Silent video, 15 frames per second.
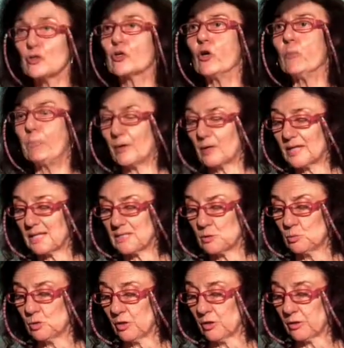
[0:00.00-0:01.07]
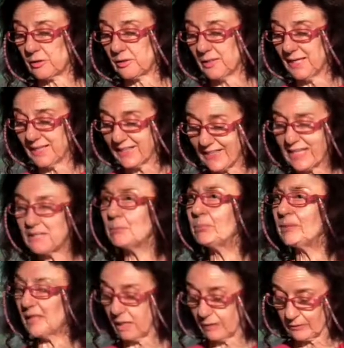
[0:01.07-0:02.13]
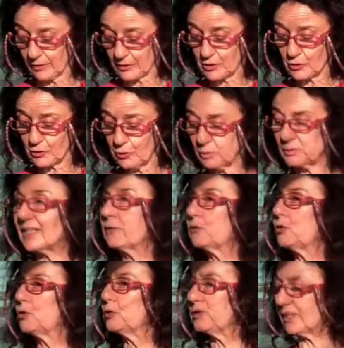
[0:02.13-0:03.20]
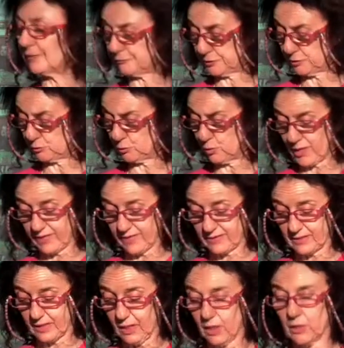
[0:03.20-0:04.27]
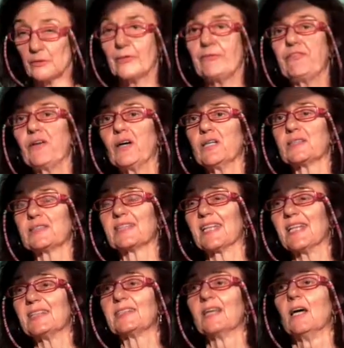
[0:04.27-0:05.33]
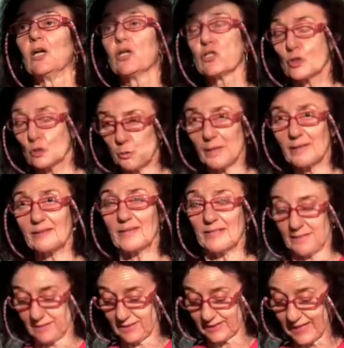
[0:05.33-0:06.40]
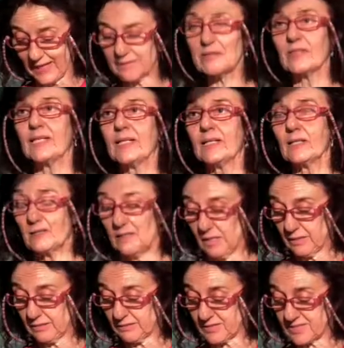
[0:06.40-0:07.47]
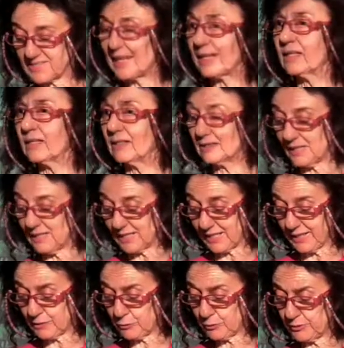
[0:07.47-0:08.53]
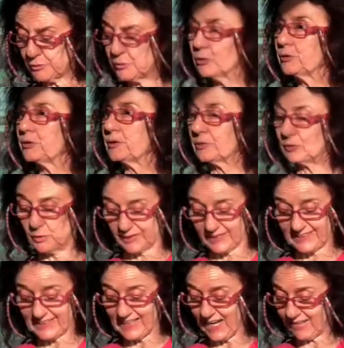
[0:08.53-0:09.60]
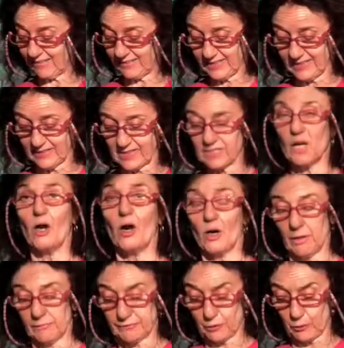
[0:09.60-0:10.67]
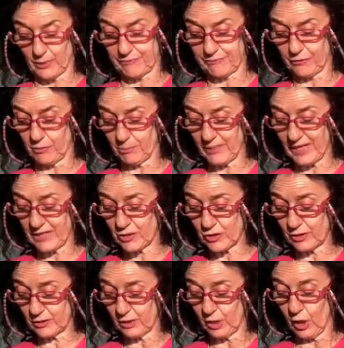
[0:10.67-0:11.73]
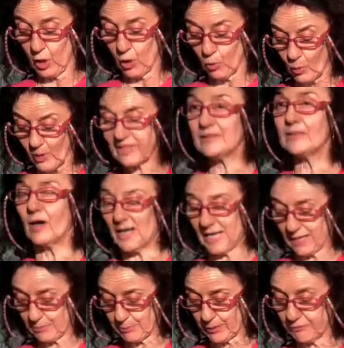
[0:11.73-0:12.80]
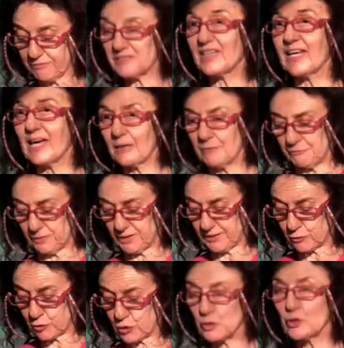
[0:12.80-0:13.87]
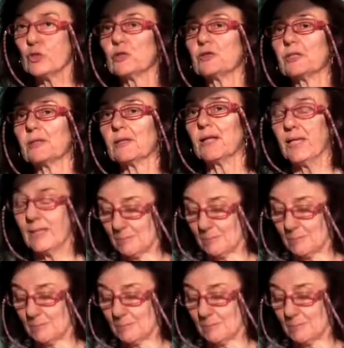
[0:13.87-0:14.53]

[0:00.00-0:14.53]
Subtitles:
so Porquin's work can be understood in two different ways. The first is strictly Catholic. The second introduces the ideas of the Reformation with the help of carefully chosen